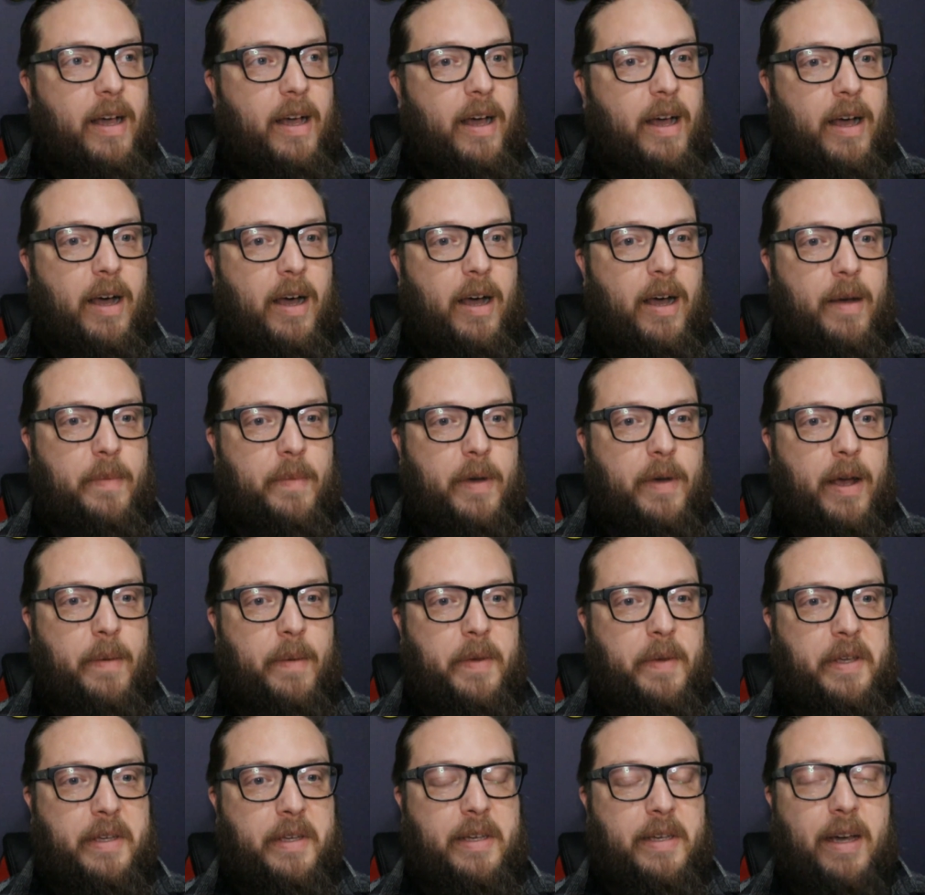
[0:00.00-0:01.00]

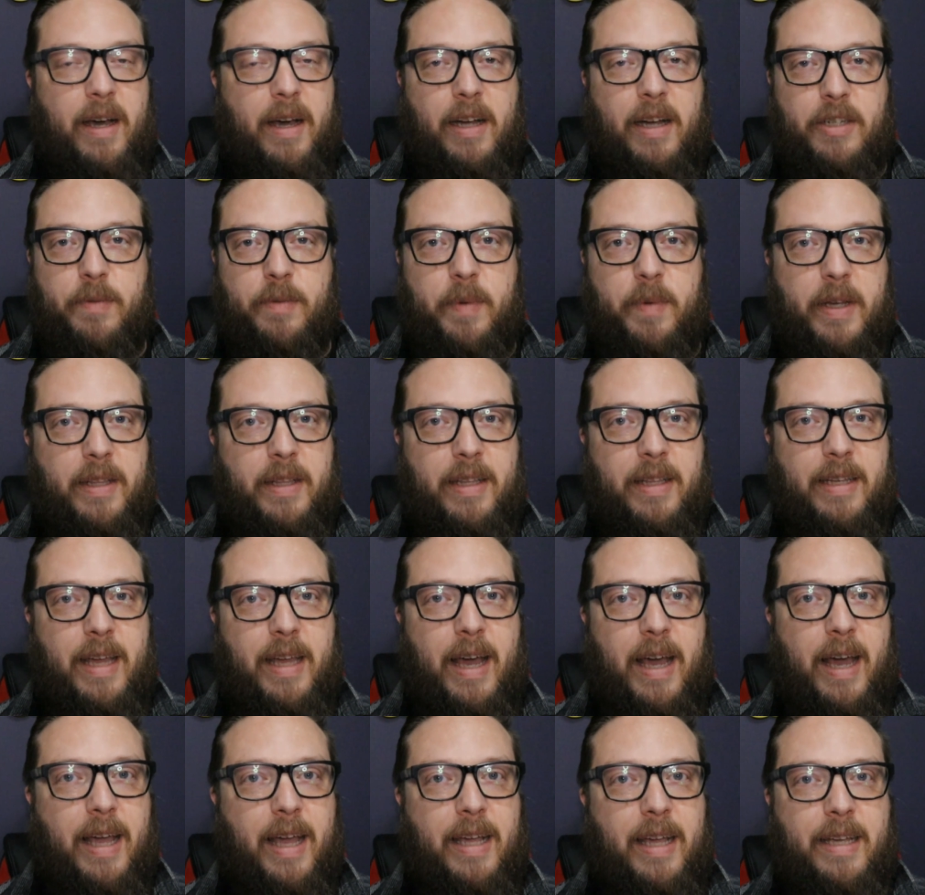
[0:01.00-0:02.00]
I mean, gosh, man, the
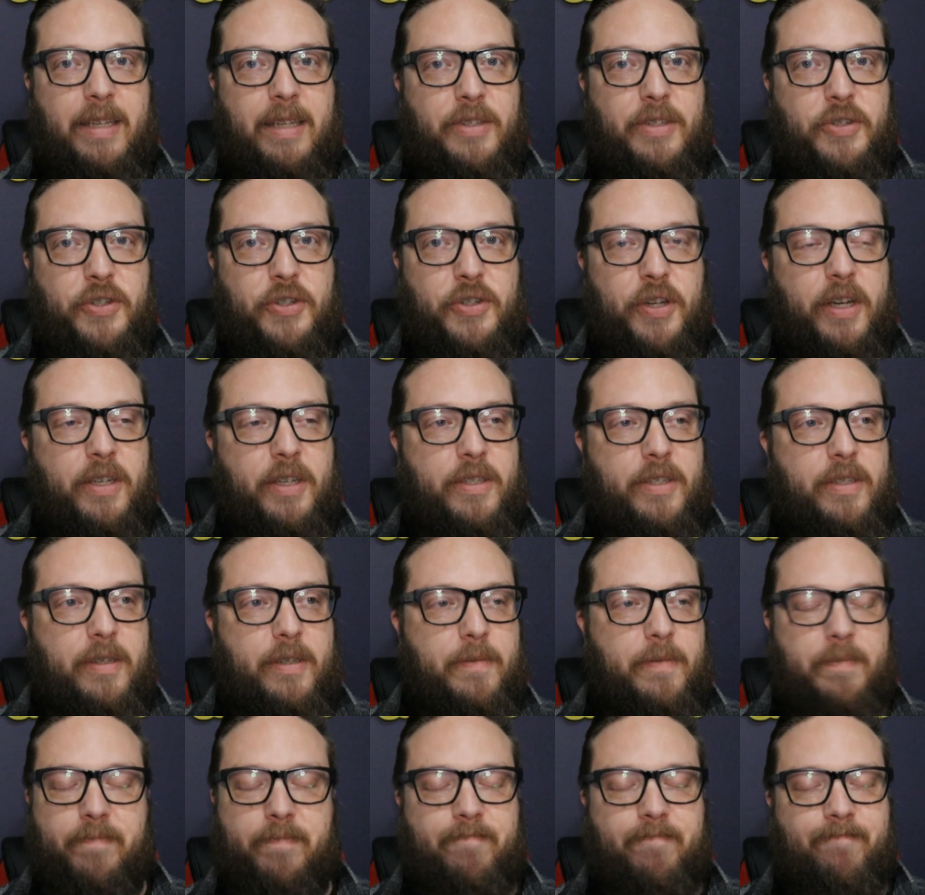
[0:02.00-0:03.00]
guy is
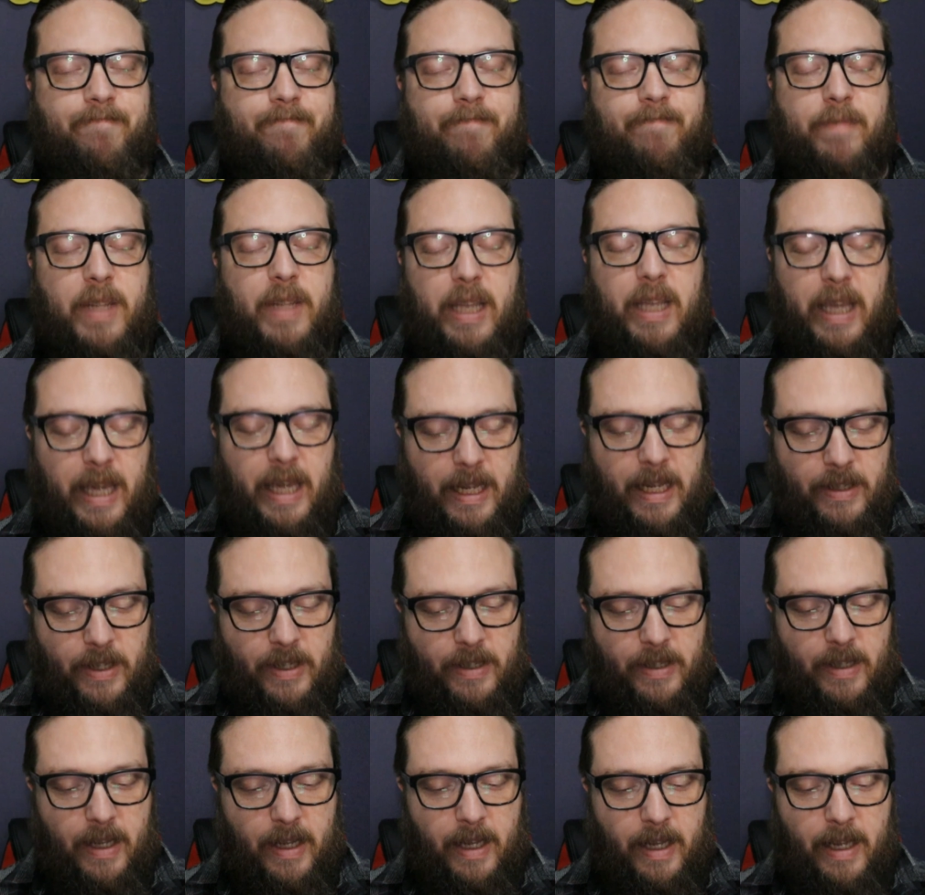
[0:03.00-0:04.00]

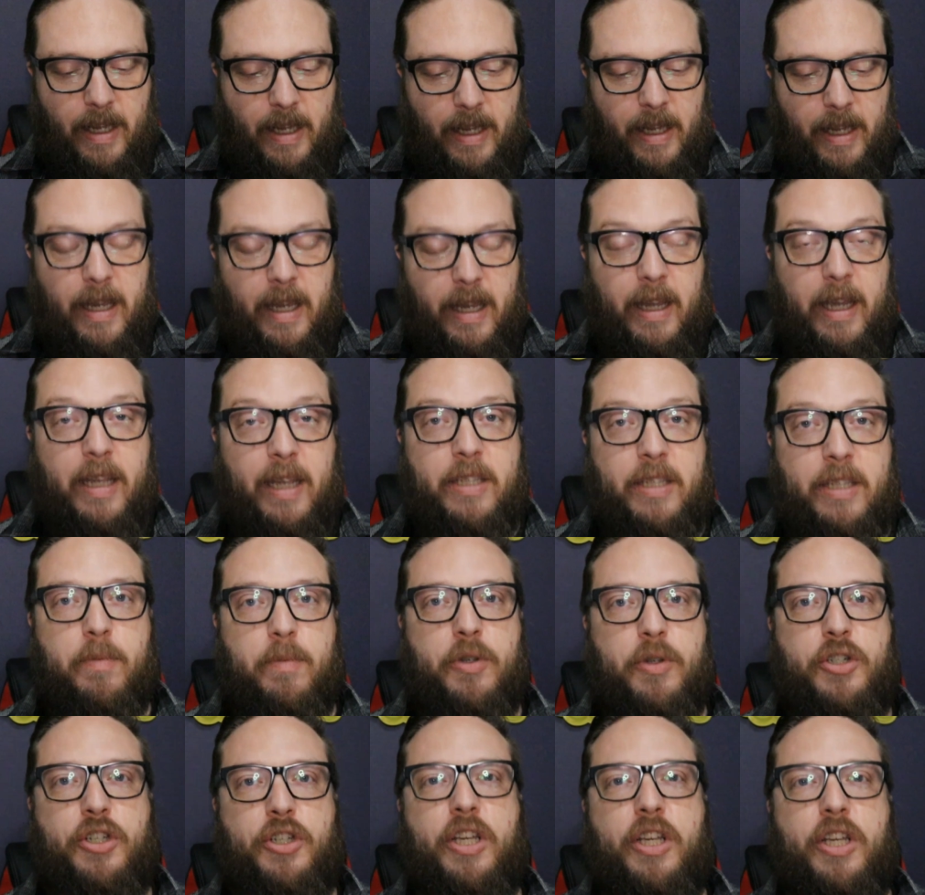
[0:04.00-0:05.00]
he's a
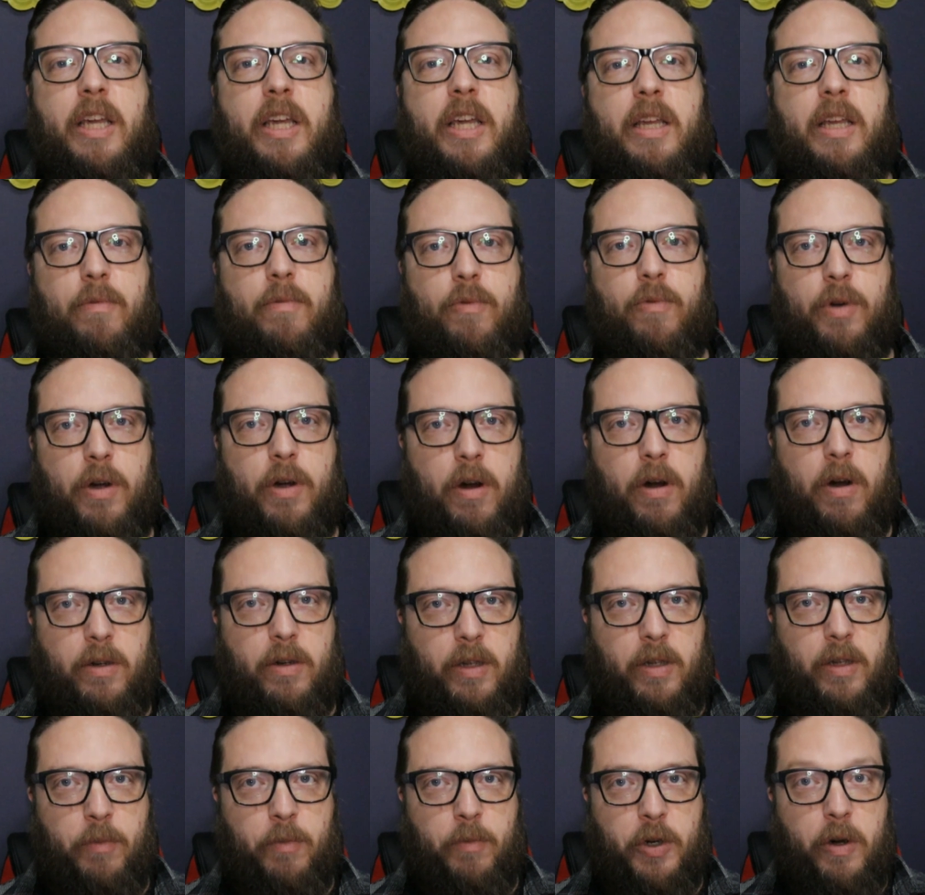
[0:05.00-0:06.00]
machine
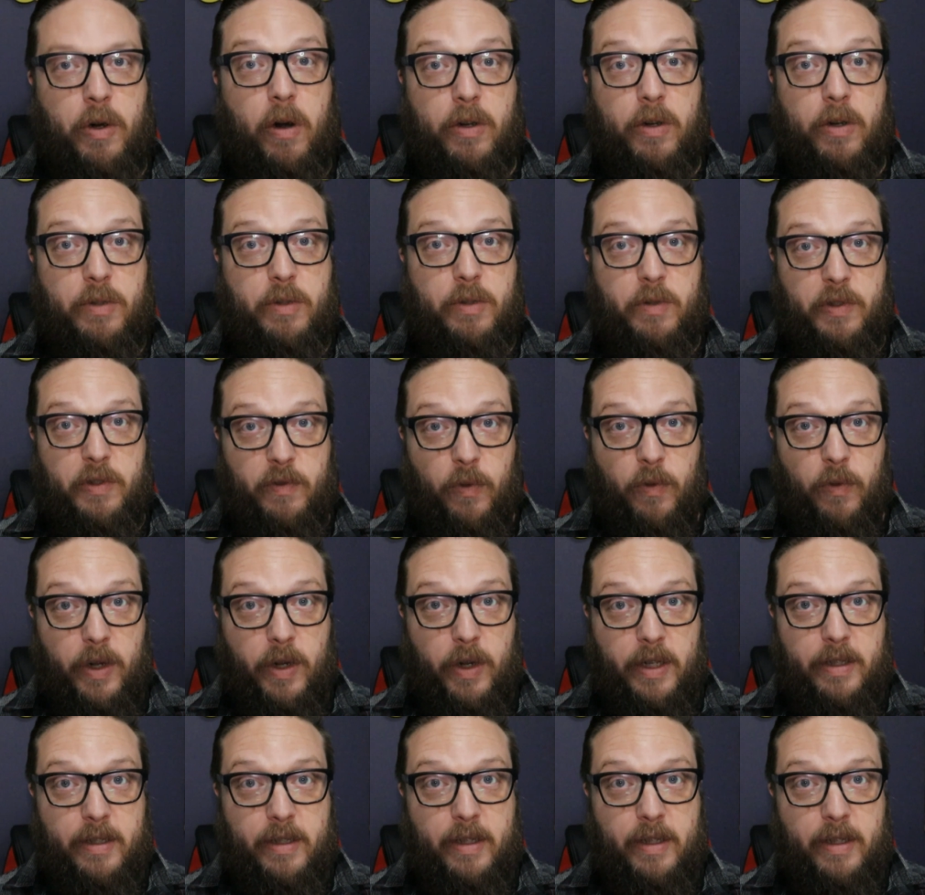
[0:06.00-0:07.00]
in regards to his
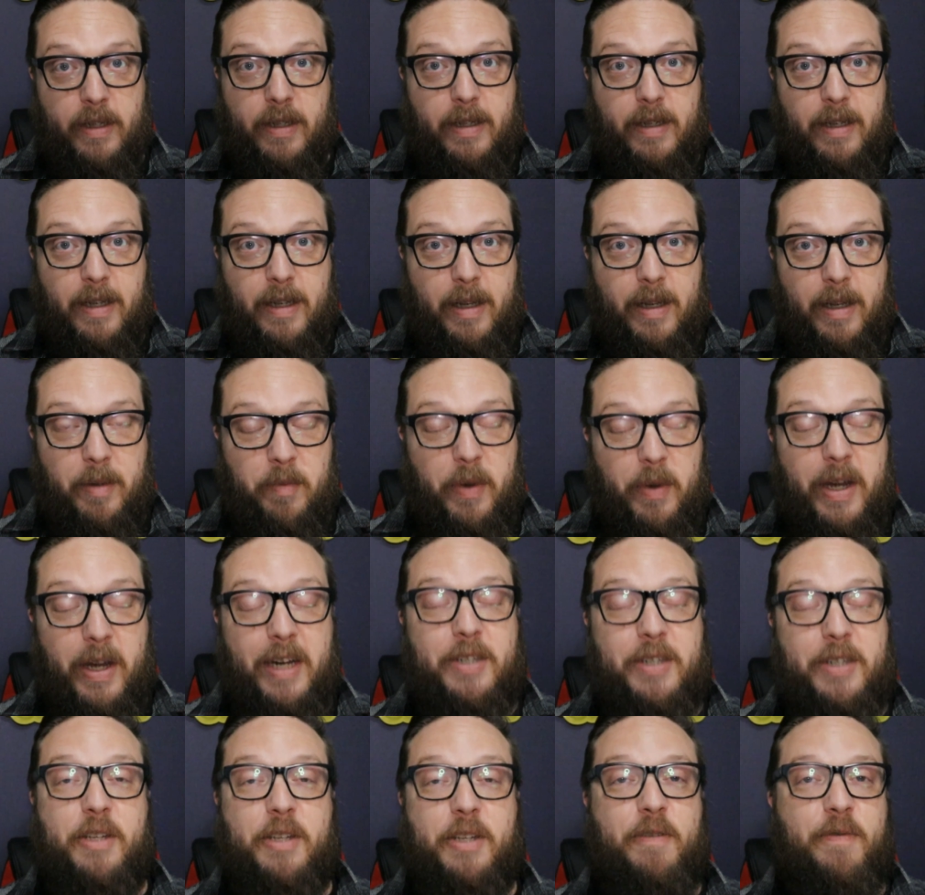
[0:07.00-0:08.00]
voice. But
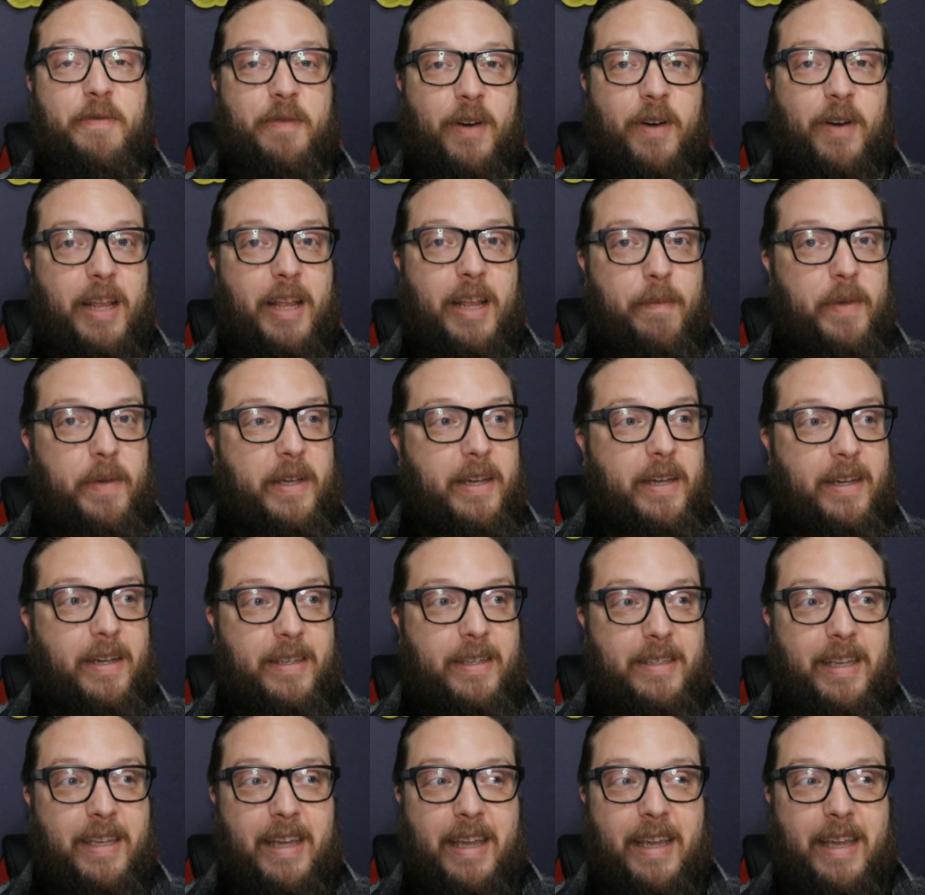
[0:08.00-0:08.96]
it's just funny because